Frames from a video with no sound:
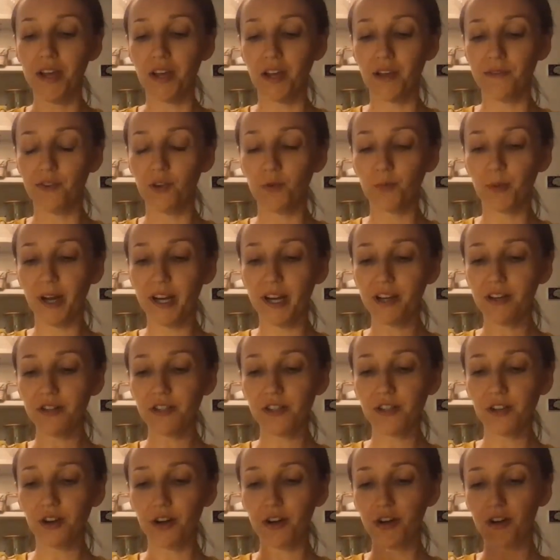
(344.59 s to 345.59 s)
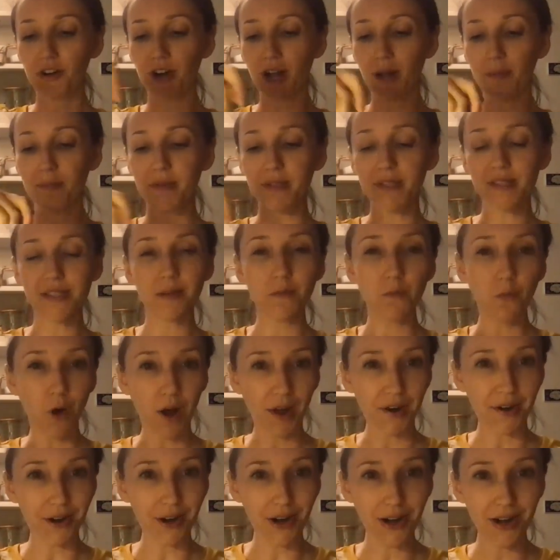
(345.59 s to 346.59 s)
If you break your starter up in some
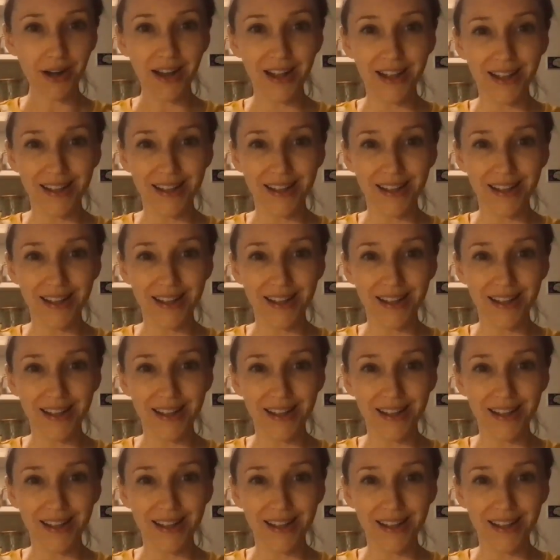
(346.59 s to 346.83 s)
water,